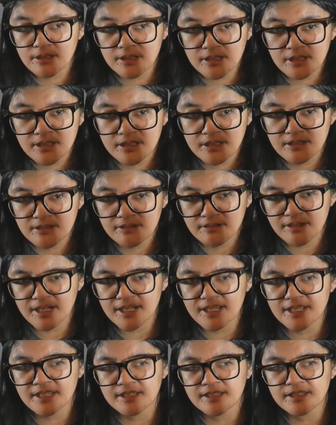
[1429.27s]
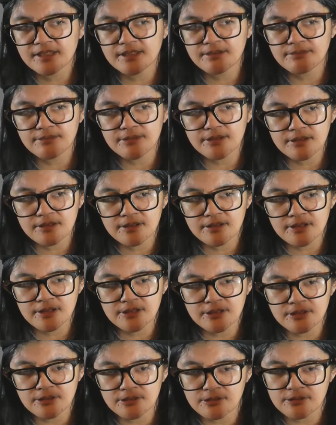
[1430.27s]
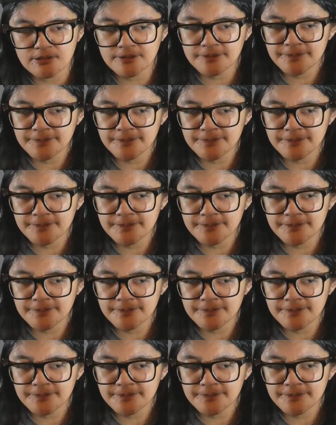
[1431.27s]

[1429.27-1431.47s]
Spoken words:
right? Similar to